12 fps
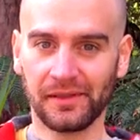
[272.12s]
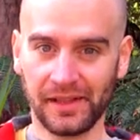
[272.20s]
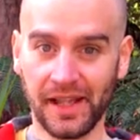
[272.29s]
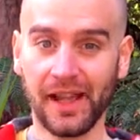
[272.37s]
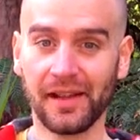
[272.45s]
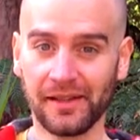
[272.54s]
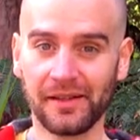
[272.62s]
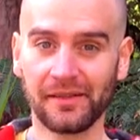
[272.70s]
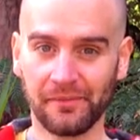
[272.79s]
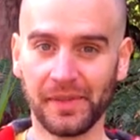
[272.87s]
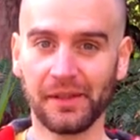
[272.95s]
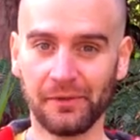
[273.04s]
Yeah,
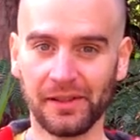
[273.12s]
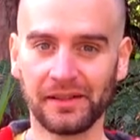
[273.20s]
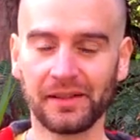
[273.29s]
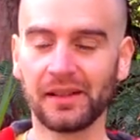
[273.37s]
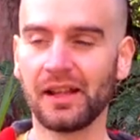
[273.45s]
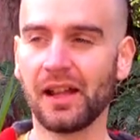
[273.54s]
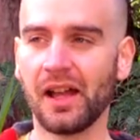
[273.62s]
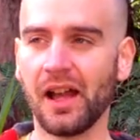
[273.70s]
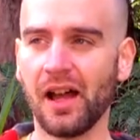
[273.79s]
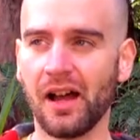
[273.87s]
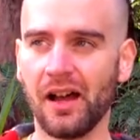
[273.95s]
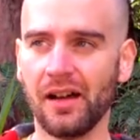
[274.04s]
big one.
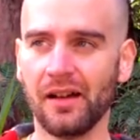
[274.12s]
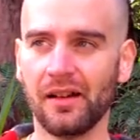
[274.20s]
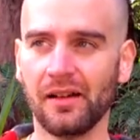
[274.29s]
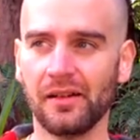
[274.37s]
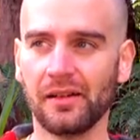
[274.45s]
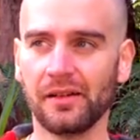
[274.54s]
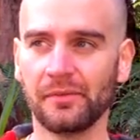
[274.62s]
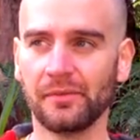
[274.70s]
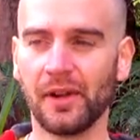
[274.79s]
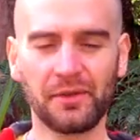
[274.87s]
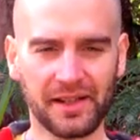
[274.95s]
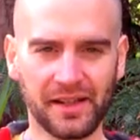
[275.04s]
I
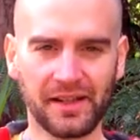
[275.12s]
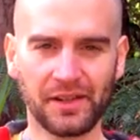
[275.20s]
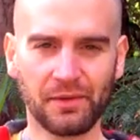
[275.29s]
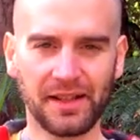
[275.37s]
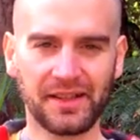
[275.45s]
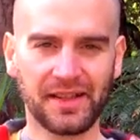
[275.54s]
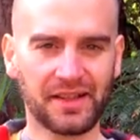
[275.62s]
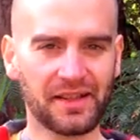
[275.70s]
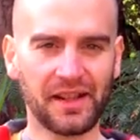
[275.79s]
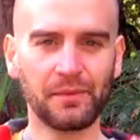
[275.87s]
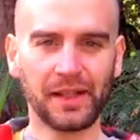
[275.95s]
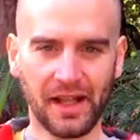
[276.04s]
was lucky in
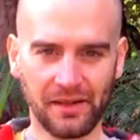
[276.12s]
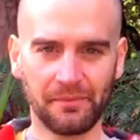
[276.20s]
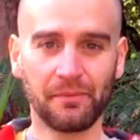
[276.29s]
2016, we had